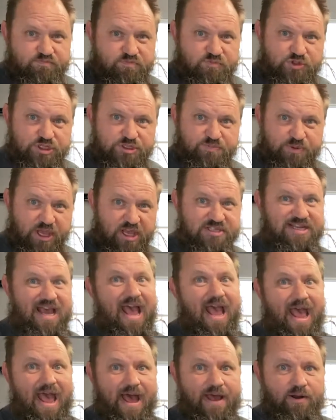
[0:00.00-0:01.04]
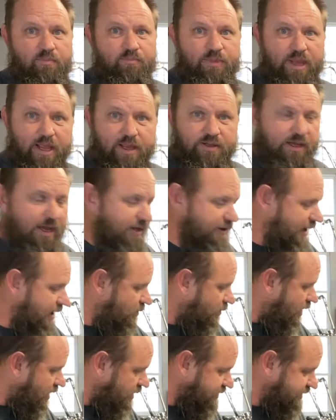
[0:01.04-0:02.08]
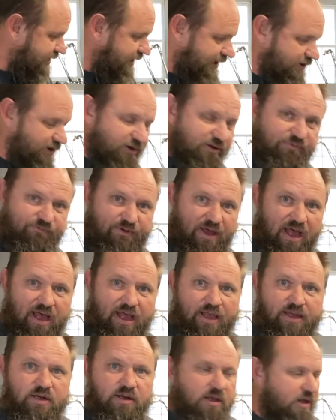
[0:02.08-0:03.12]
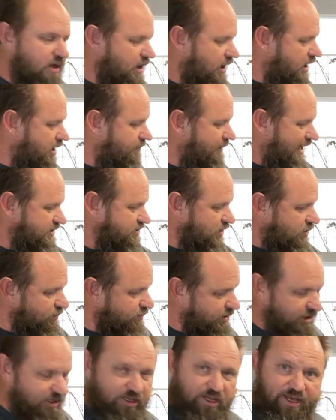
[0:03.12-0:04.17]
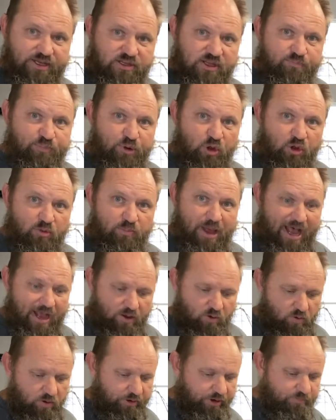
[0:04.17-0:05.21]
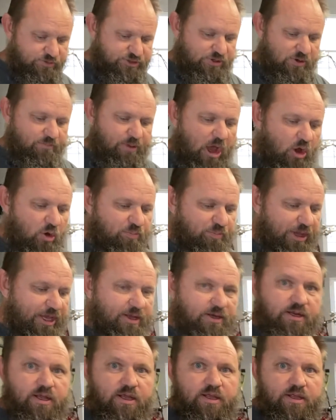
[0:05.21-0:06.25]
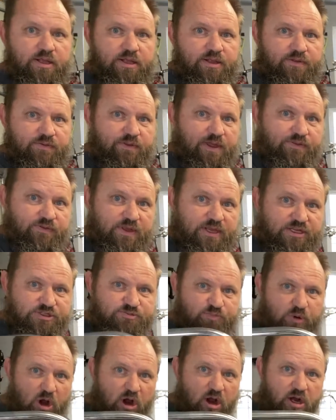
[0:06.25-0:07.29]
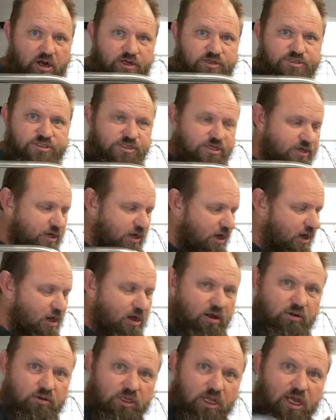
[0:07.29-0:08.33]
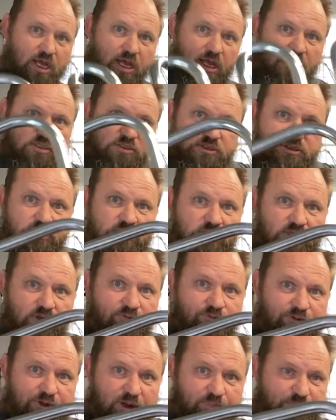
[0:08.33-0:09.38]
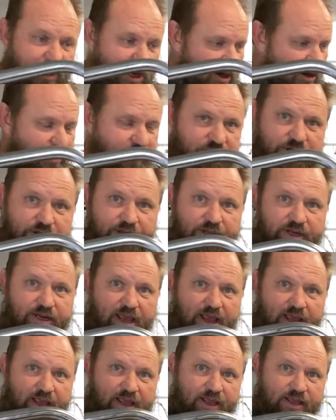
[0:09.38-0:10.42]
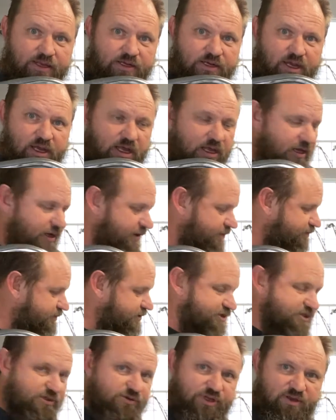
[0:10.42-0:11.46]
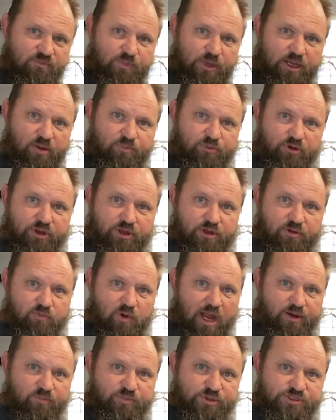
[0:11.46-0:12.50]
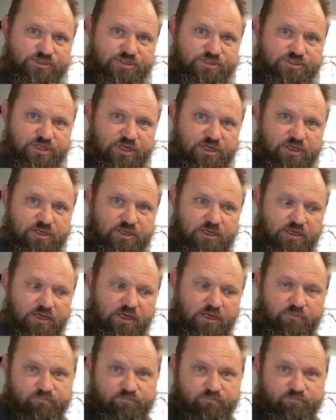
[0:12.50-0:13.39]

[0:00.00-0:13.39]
just because I had them, and they worked and they looked fine. I don't really like the pullback on them, so I'm hoping that these bars will fit up there good and still give me a pretty good riding position,